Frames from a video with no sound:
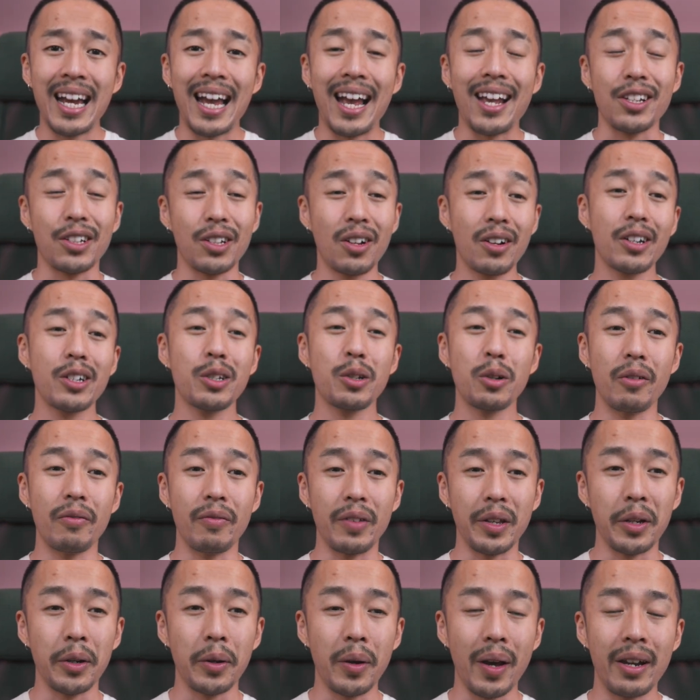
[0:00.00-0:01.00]
As long as you're a
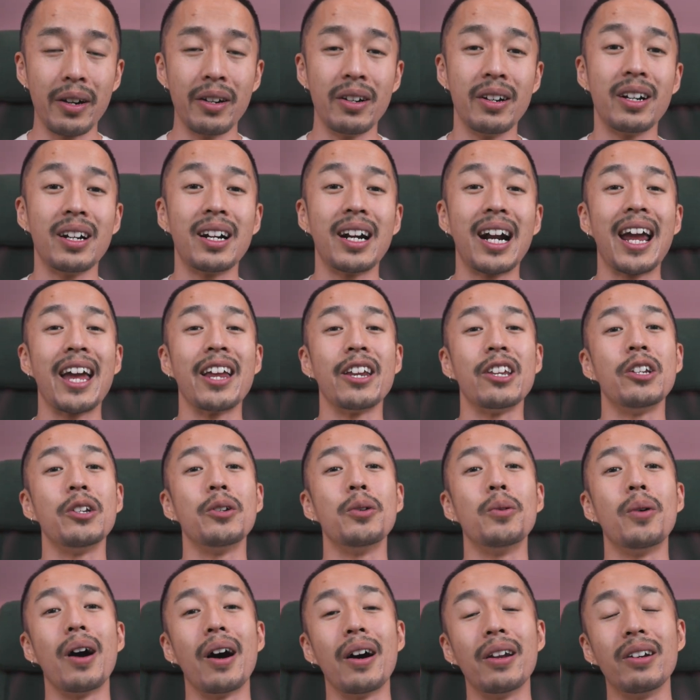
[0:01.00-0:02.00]
video editor and
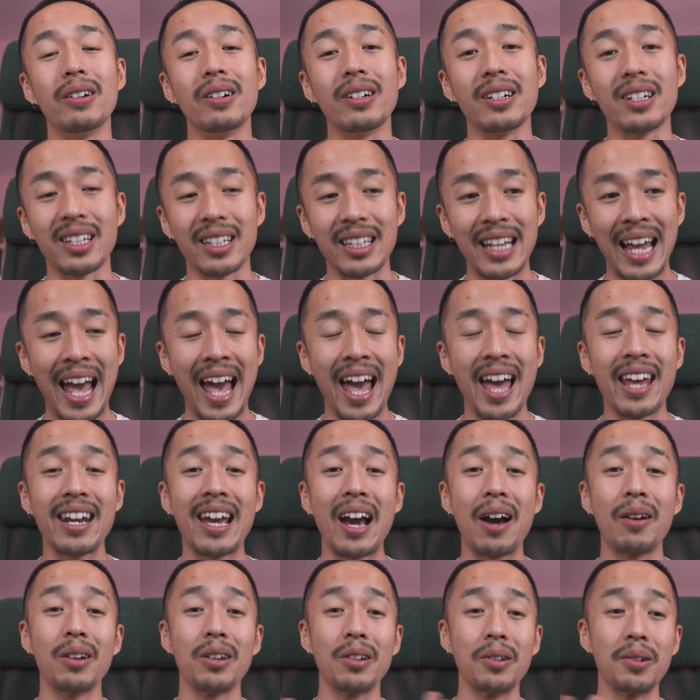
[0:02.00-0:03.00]
you understand
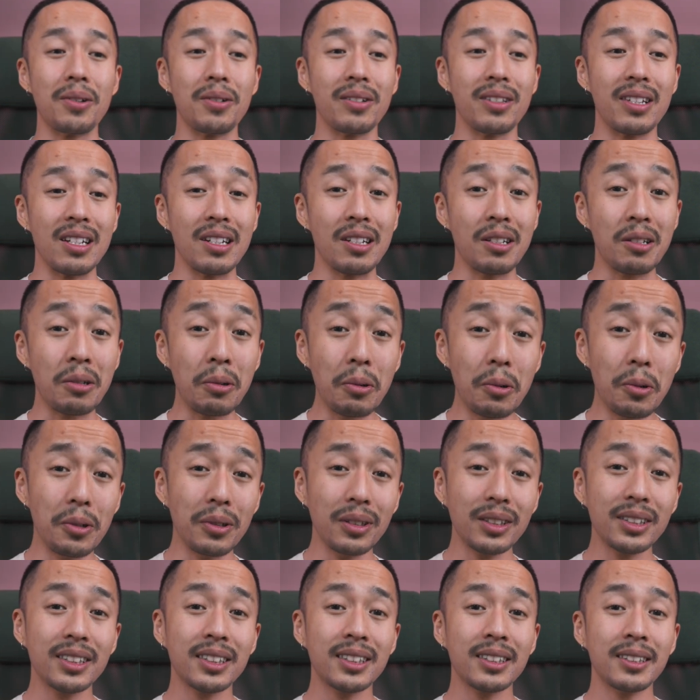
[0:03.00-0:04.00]
how to use these
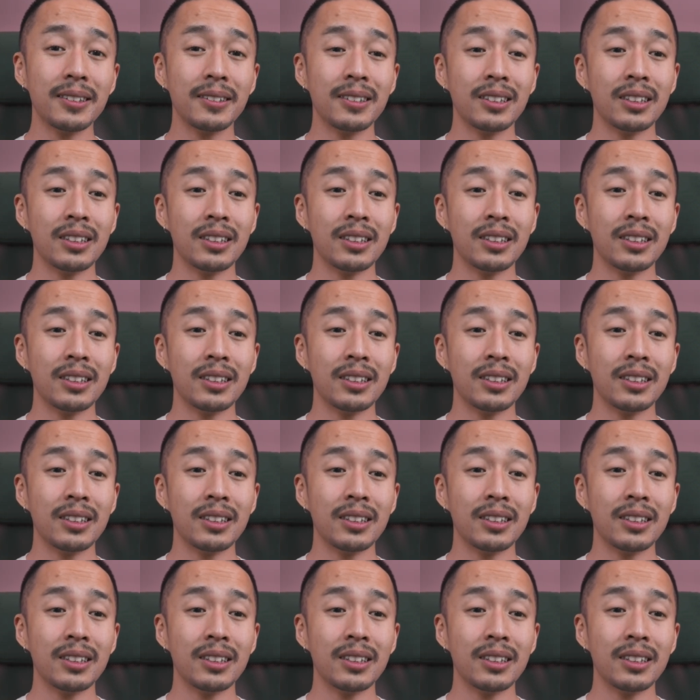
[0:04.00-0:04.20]
tools,